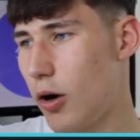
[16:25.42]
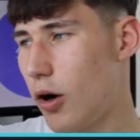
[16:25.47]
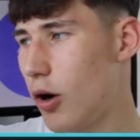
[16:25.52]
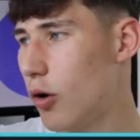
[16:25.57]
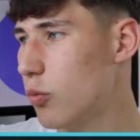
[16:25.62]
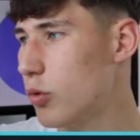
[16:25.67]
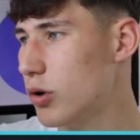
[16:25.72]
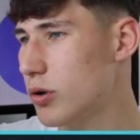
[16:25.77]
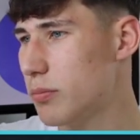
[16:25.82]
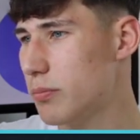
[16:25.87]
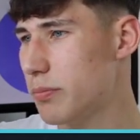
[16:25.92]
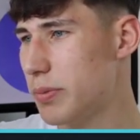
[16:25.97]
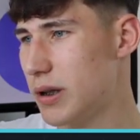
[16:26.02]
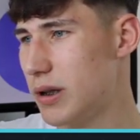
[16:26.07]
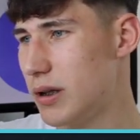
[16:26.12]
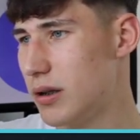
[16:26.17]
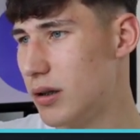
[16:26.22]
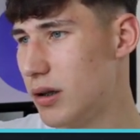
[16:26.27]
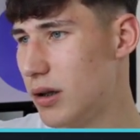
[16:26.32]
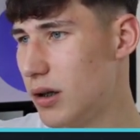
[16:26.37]
wouldn't
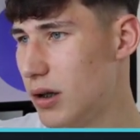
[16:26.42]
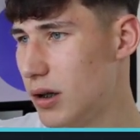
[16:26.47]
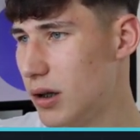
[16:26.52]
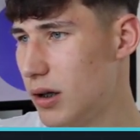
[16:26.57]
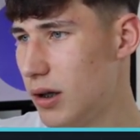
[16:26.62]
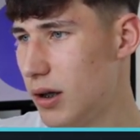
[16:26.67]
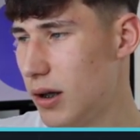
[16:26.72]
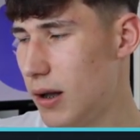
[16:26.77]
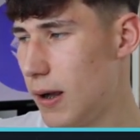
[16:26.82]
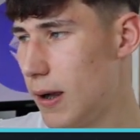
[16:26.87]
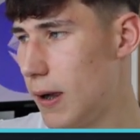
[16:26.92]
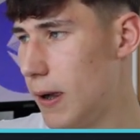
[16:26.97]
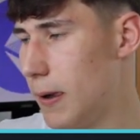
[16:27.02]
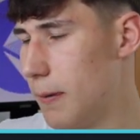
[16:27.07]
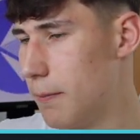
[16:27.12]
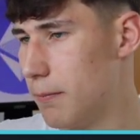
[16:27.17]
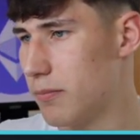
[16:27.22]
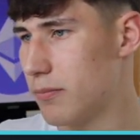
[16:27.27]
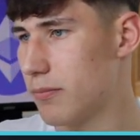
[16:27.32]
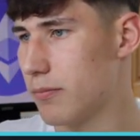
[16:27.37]
be
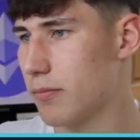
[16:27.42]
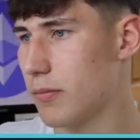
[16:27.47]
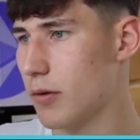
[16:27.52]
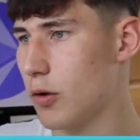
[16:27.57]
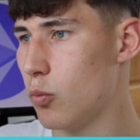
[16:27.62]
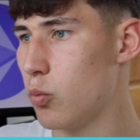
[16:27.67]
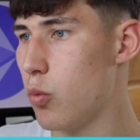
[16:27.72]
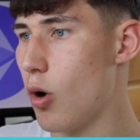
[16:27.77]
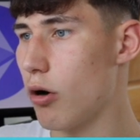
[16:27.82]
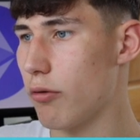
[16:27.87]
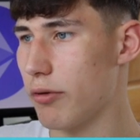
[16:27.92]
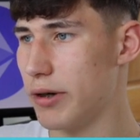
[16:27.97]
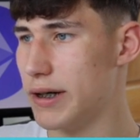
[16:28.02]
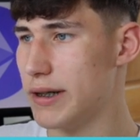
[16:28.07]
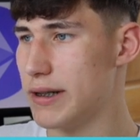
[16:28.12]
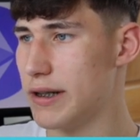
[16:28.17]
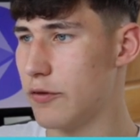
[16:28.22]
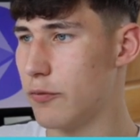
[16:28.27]
worried